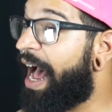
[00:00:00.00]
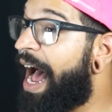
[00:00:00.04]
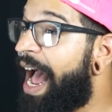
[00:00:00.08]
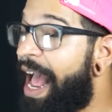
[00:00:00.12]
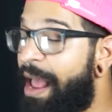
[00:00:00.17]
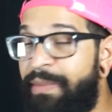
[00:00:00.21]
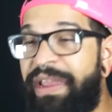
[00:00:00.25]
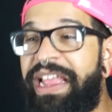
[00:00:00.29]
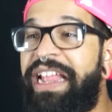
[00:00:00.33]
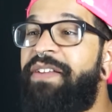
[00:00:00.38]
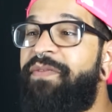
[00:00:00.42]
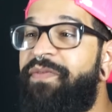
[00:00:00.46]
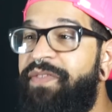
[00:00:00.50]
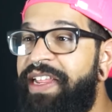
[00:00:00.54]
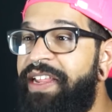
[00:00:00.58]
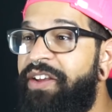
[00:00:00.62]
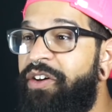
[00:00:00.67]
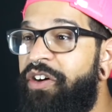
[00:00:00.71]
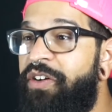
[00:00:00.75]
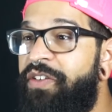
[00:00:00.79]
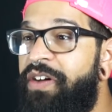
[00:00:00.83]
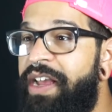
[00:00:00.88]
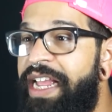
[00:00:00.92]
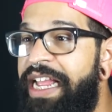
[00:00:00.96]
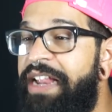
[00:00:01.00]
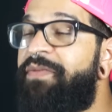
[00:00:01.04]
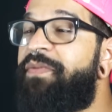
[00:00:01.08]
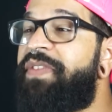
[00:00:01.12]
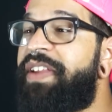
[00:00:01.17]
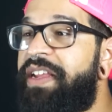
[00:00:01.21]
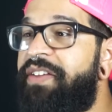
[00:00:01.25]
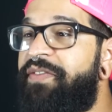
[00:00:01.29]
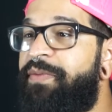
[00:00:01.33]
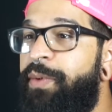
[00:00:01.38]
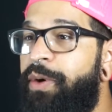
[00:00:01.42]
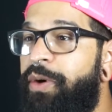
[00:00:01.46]
I'm enviable.
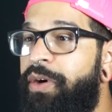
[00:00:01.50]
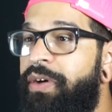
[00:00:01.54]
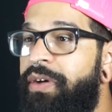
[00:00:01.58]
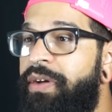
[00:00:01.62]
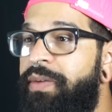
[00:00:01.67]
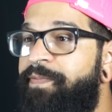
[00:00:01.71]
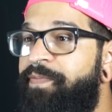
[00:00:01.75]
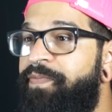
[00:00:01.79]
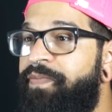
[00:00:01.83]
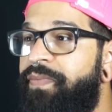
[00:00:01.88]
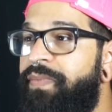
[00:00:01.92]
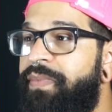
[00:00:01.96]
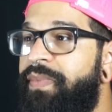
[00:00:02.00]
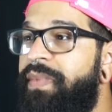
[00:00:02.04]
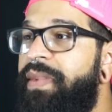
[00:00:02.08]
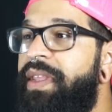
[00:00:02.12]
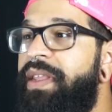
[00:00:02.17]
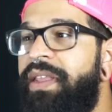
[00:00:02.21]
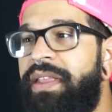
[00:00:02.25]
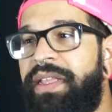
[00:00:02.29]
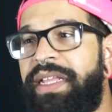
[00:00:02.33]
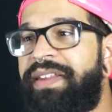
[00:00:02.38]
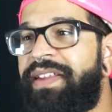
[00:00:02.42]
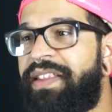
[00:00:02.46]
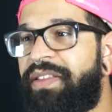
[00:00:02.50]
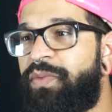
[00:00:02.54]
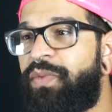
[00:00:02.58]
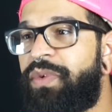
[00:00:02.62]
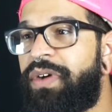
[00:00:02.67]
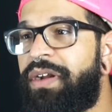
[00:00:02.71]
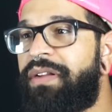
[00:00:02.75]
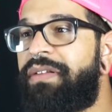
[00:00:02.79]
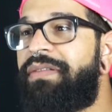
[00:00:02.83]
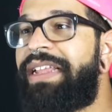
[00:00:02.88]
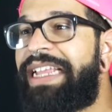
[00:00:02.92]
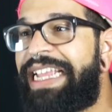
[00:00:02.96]
Enviable is that the
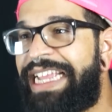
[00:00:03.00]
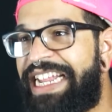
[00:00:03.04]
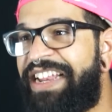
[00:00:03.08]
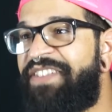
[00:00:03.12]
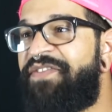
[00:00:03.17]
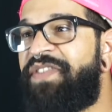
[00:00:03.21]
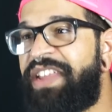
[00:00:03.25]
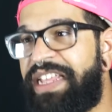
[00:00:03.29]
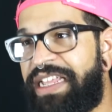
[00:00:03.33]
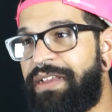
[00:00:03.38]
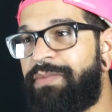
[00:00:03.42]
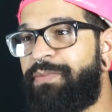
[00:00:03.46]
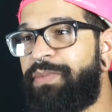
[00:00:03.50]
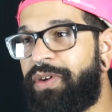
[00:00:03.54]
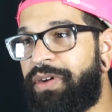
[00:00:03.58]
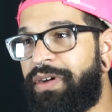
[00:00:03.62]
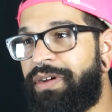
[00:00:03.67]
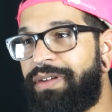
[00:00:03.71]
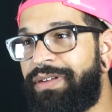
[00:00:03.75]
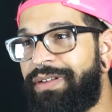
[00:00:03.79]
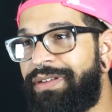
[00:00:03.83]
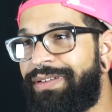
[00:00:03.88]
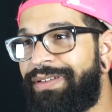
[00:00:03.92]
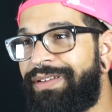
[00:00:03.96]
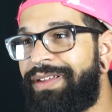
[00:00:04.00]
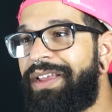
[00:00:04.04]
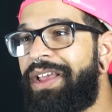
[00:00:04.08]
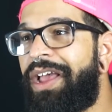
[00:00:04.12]
word? Enviable.